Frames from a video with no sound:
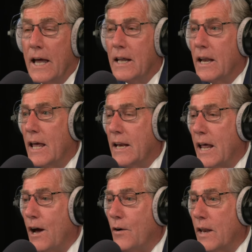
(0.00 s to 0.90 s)
and, and
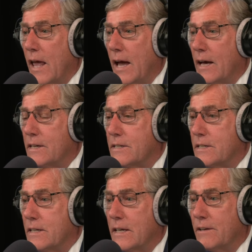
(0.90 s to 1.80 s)
now it
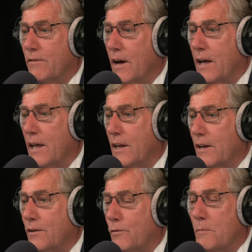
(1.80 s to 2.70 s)
has, if I
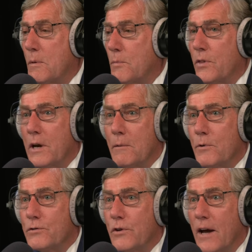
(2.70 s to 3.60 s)
remember the
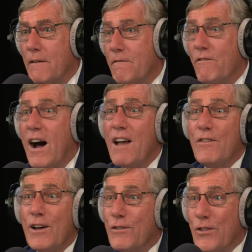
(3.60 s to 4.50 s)
numbers right, five
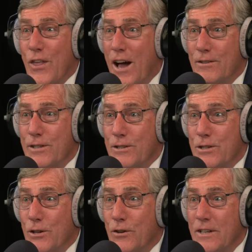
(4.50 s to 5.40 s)
hundred thousand
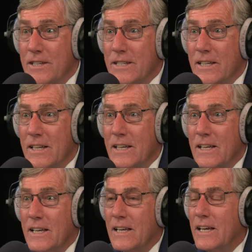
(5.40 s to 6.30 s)
students.
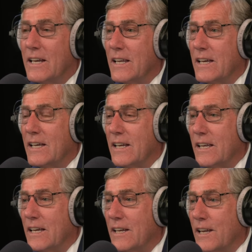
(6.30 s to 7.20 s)
It, it,
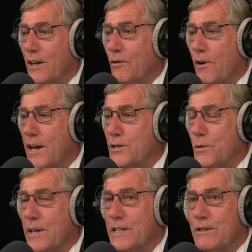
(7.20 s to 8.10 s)
it, it
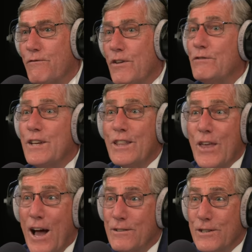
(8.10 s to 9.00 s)
graduates fifty
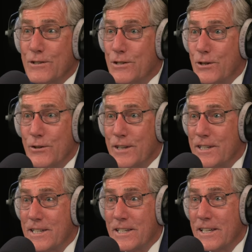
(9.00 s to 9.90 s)
thousand
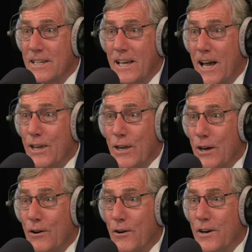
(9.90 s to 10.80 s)
students a
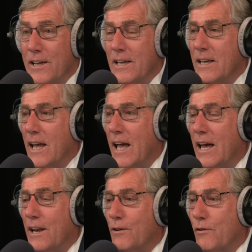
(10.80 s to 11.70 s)
year, mm-hmm.
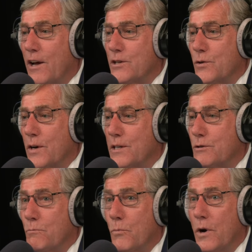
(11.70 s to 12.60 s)
and it
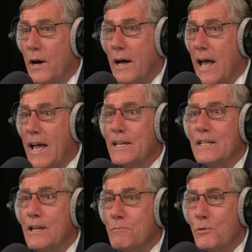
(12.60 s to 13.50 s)
graduates uh,
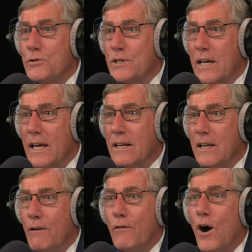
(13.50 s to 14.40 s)
eighteen percent
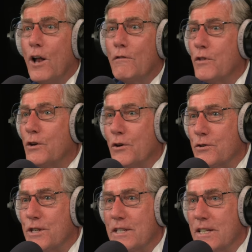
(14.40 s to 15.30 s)
of all of the
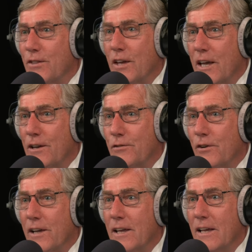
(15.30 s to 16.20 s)
nurses in the
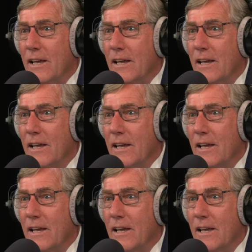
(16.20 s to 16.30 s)
country.